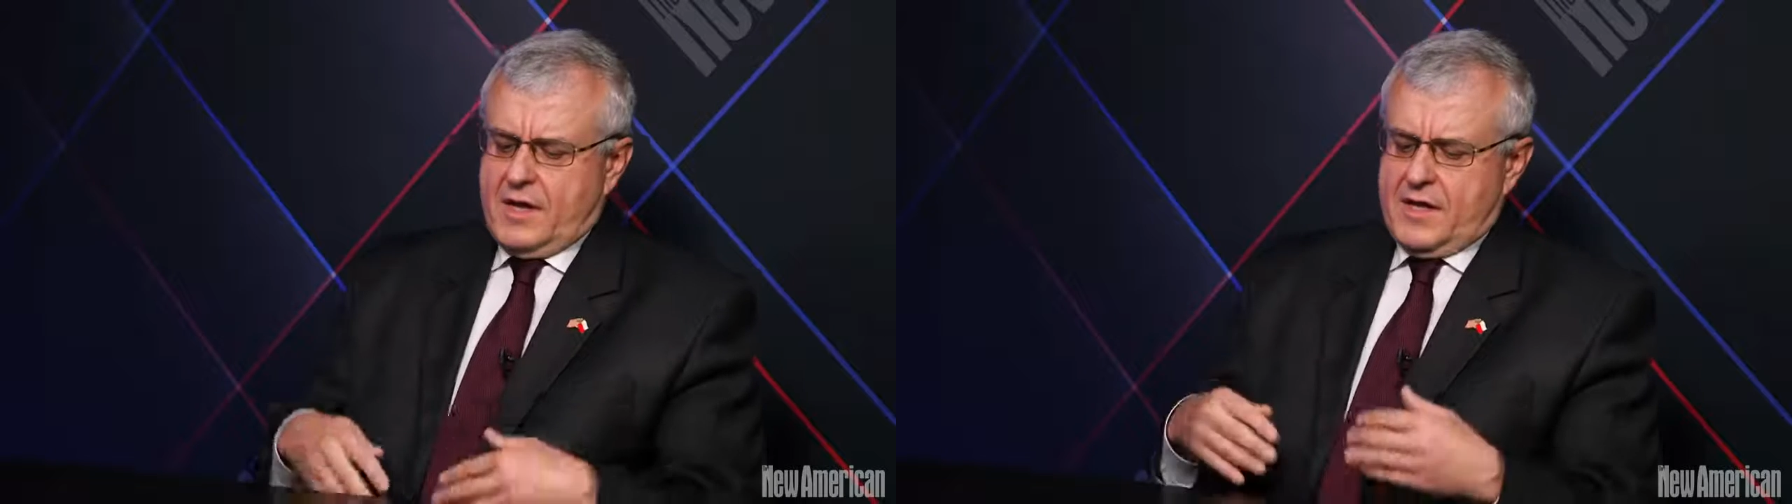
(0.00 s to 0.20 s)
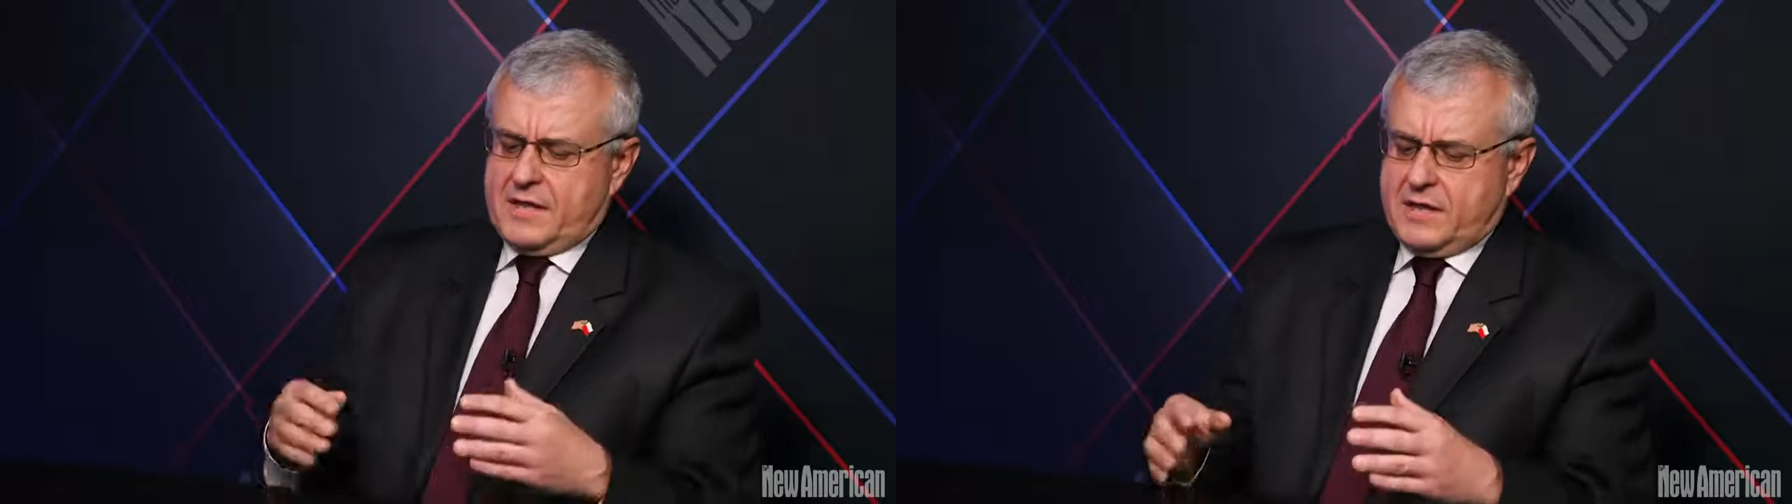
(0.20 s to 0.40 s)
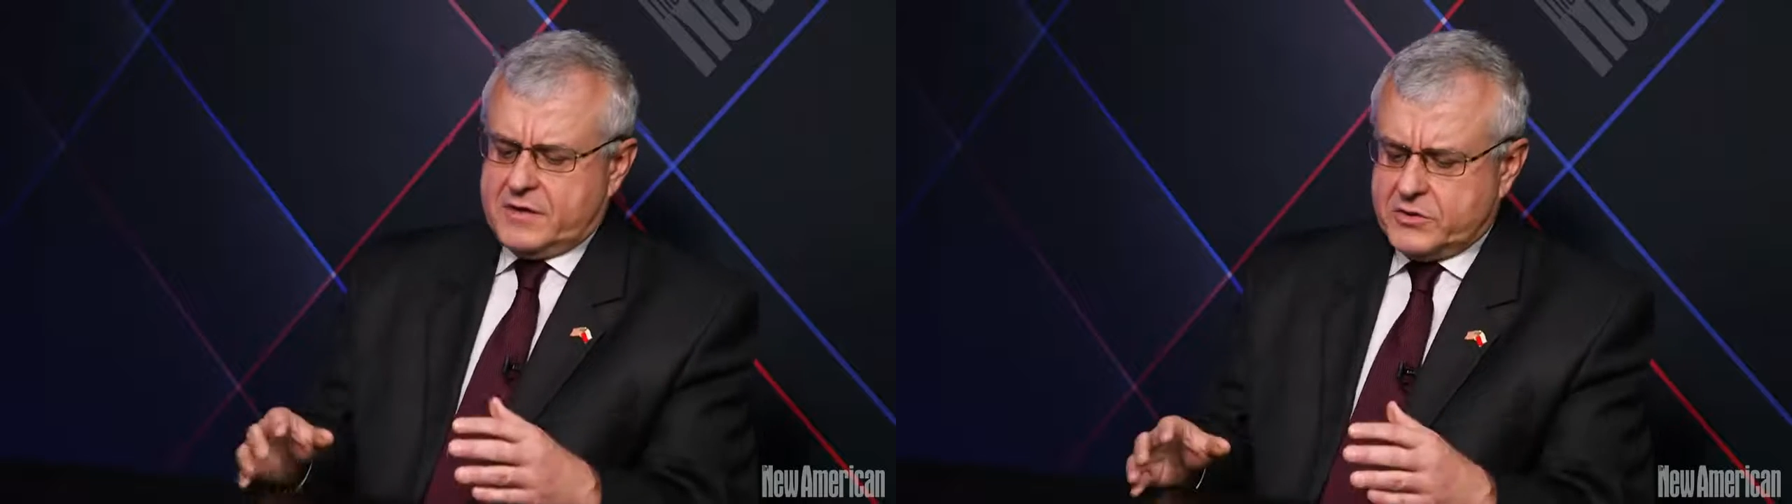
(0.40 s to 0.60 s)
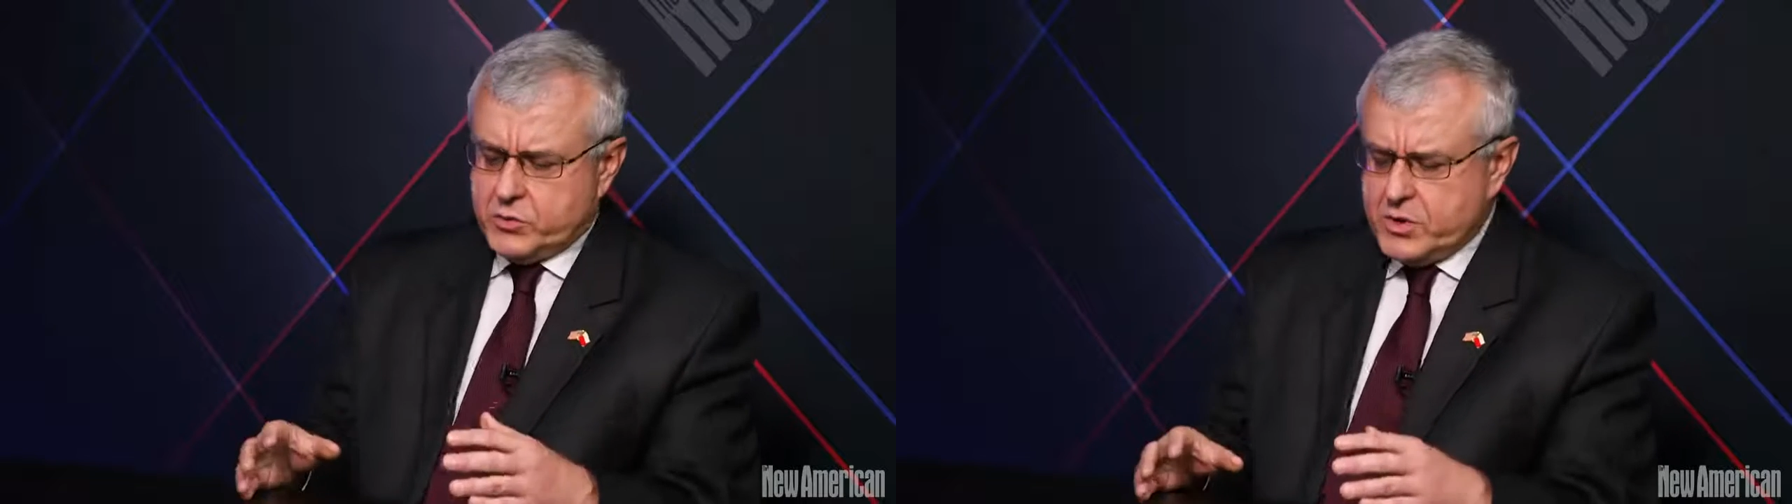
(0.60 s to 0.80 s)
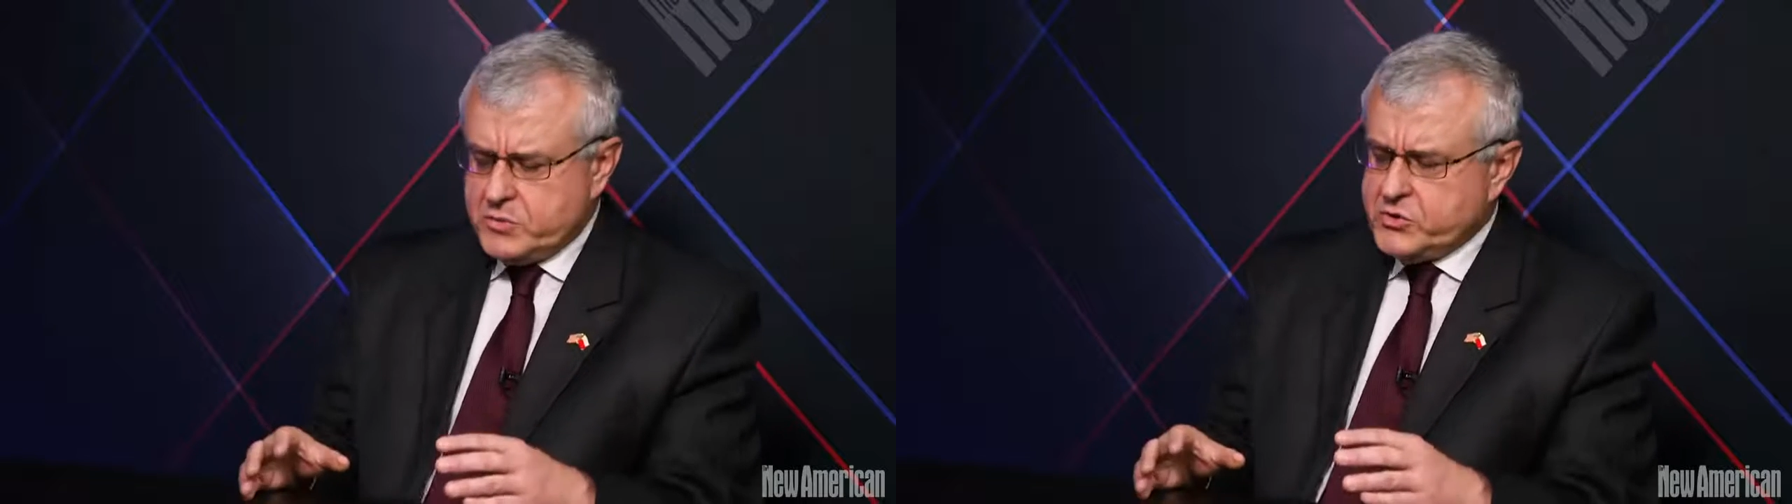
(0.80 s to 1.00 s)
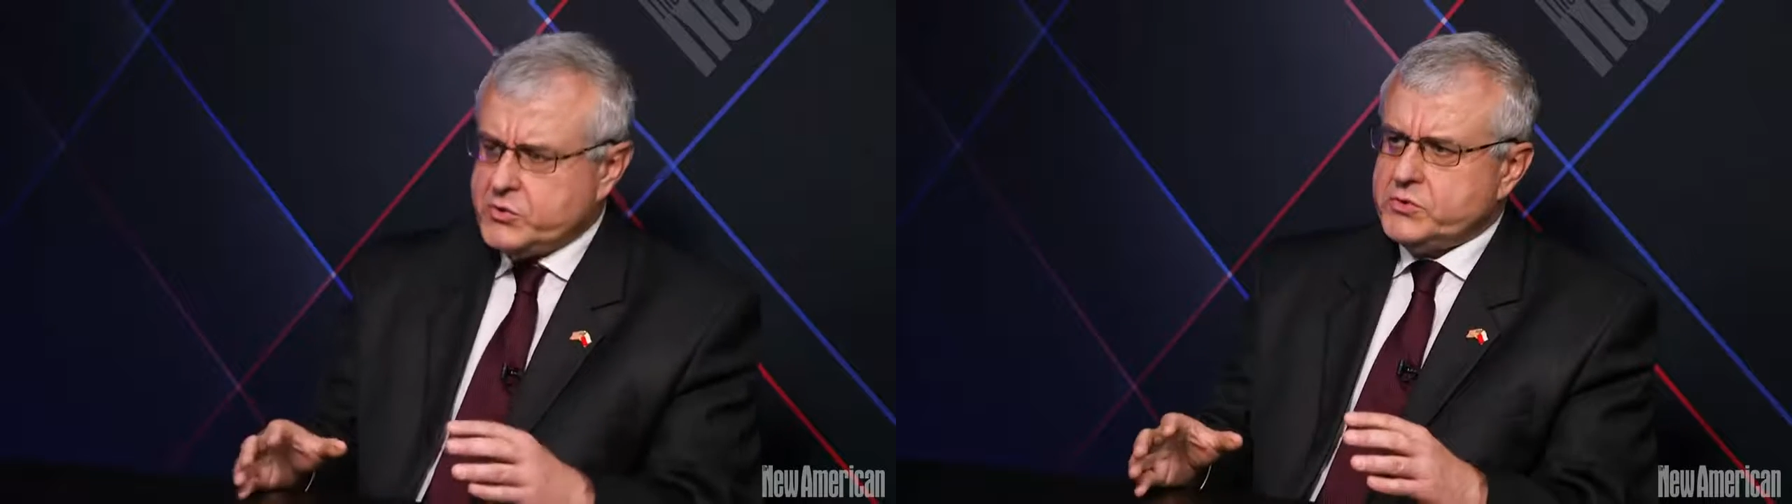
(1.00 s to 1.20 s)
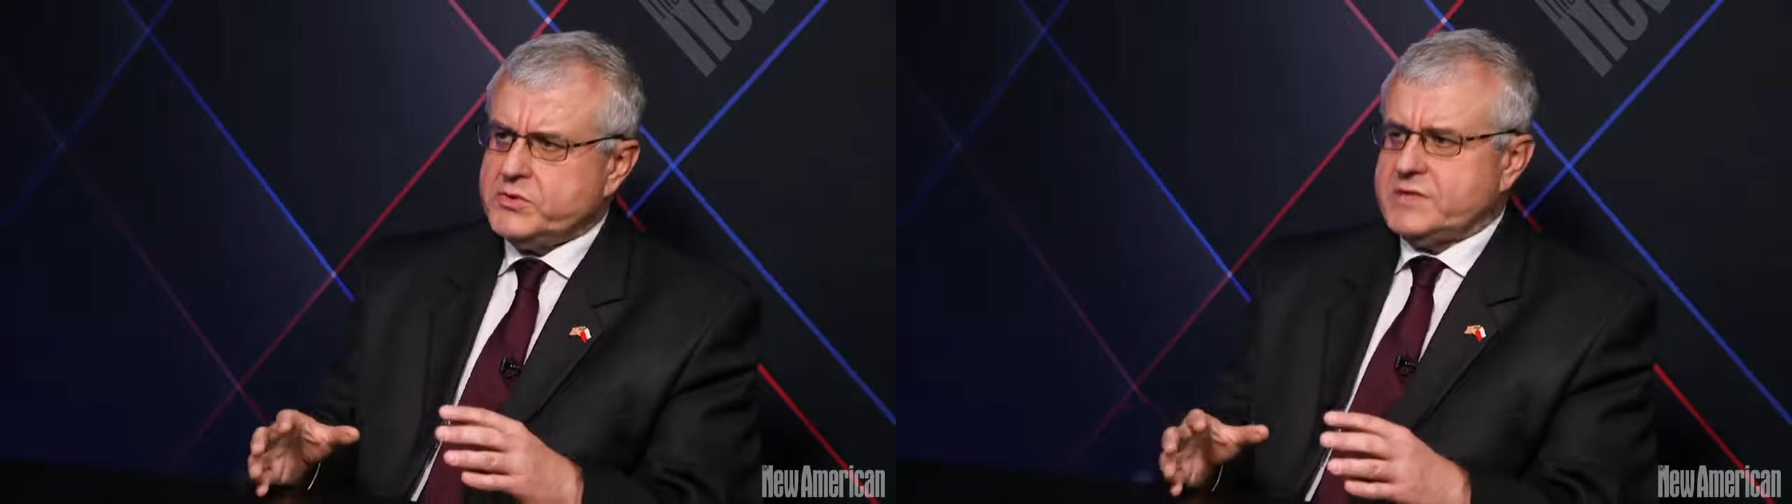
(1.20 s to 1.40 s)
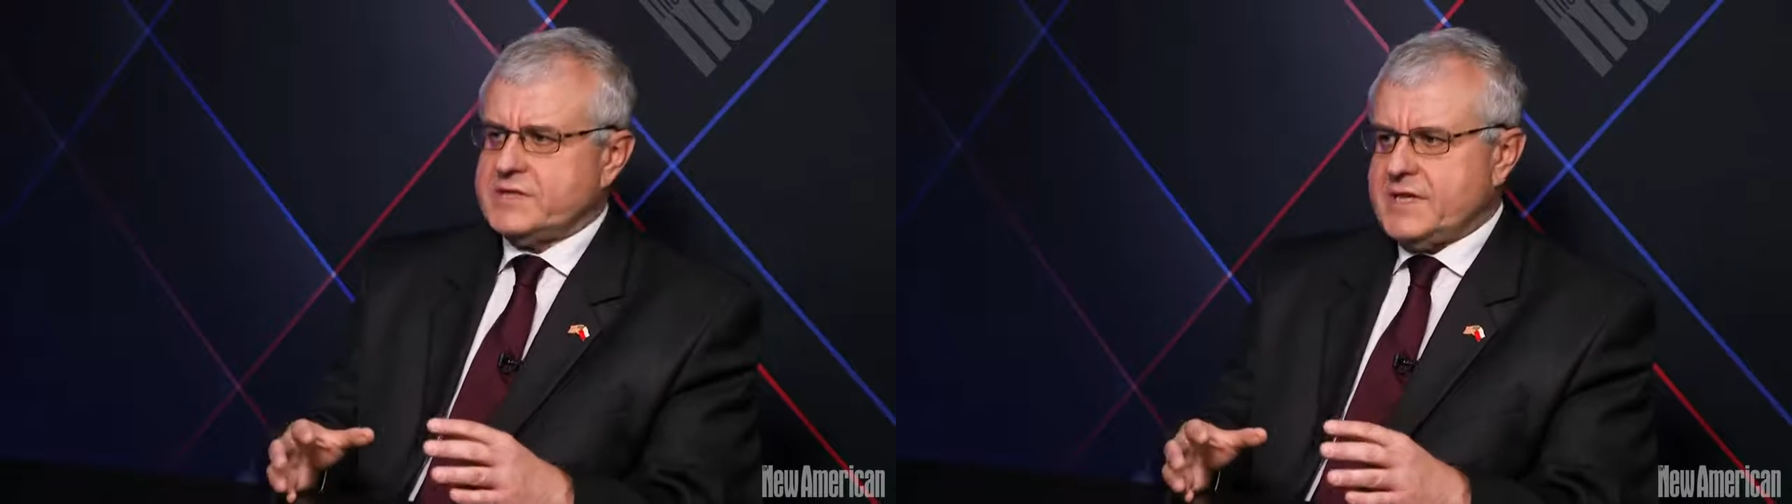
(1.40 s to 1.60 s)
I think that the European
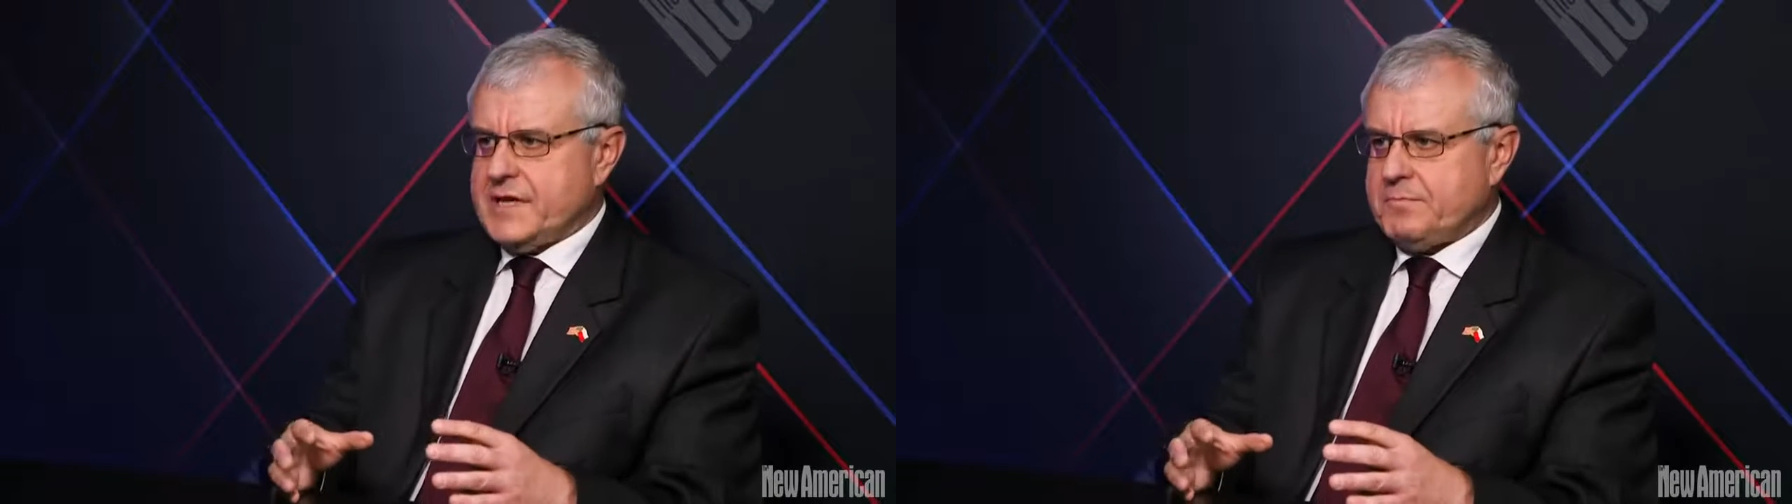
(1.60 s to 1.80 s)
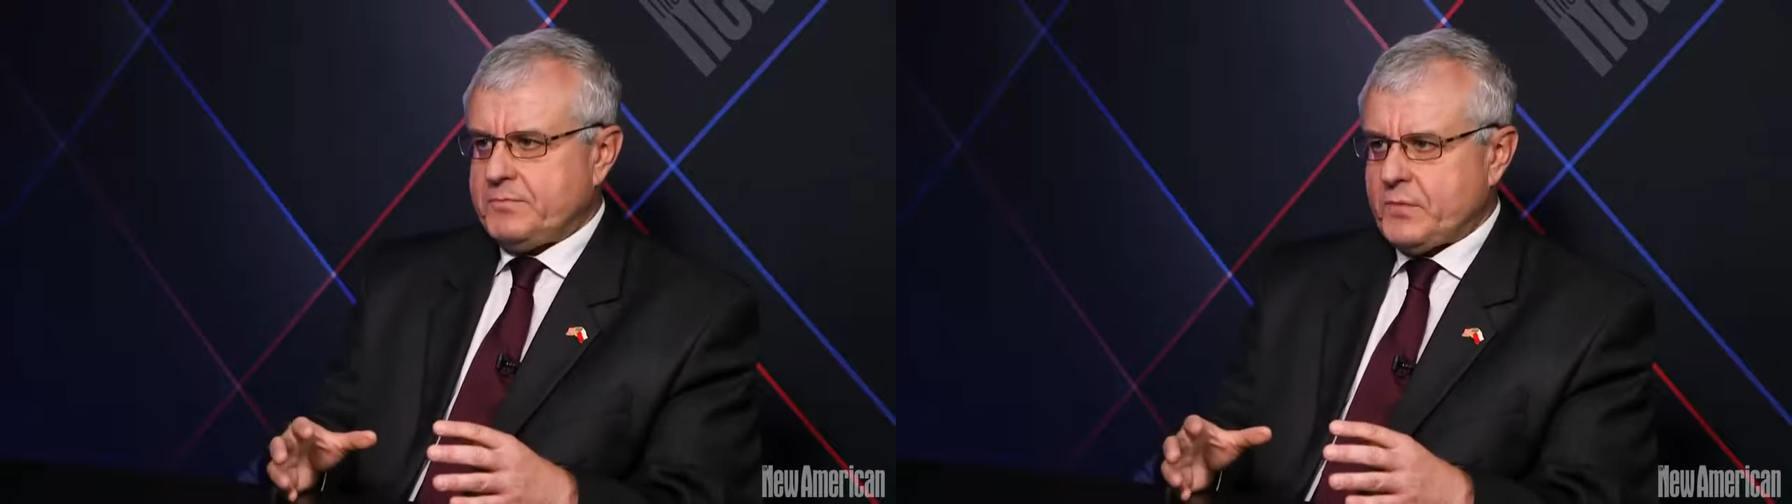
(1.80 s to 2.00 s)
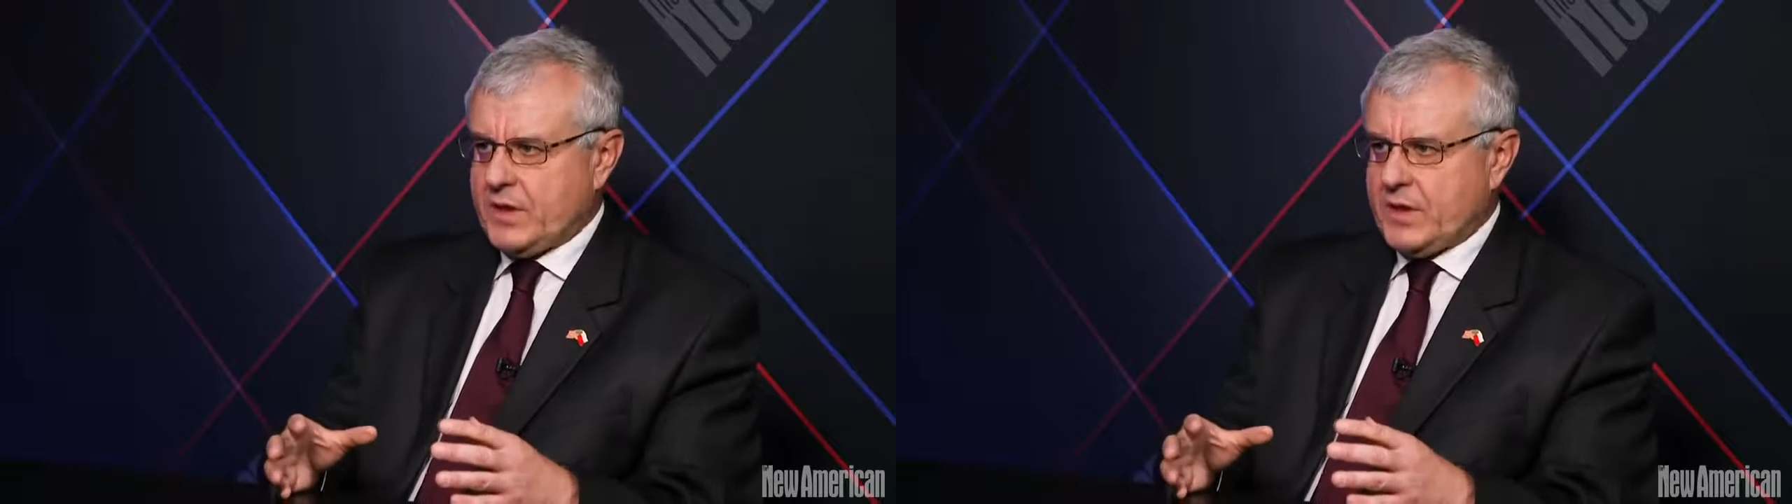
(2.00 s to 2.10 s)
Union is a,